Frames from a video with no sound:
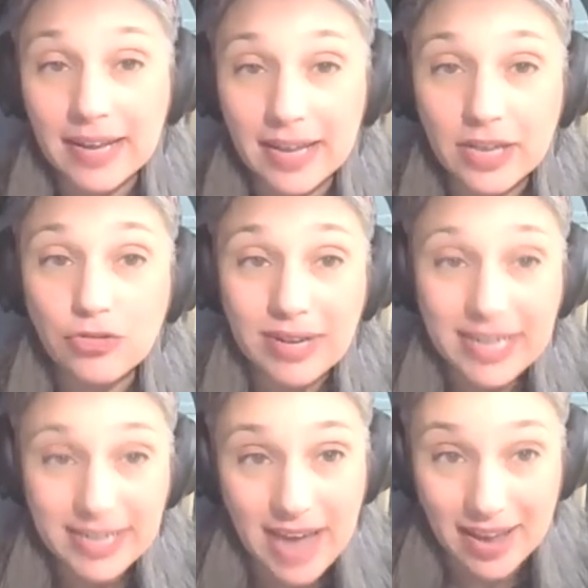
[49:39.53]
in
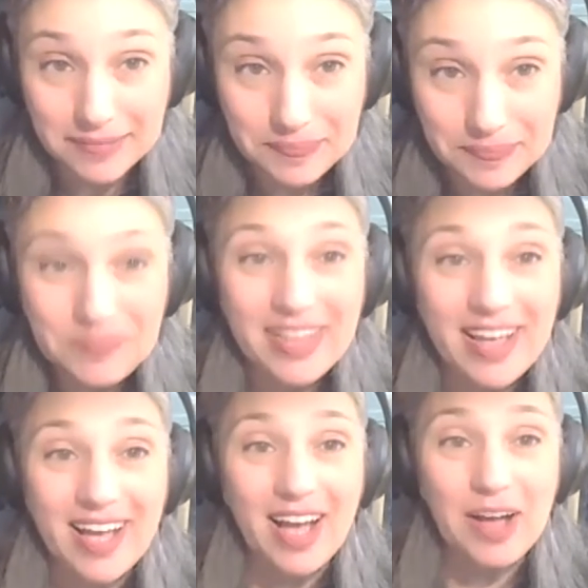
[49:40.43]
Trinidad.
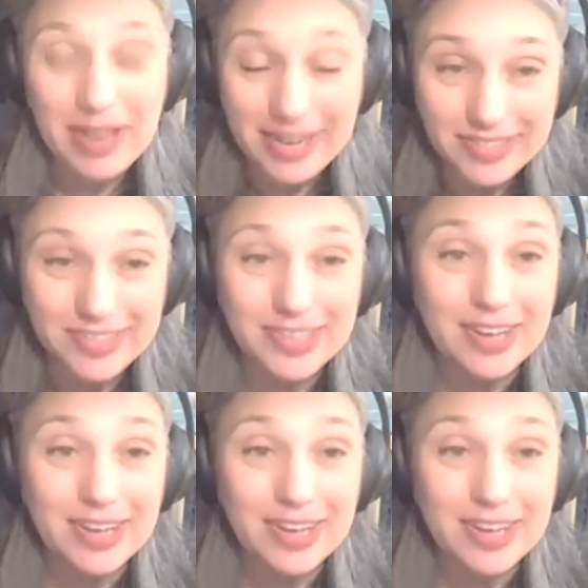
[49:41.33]
Mm-hmm. Um, and it's mm.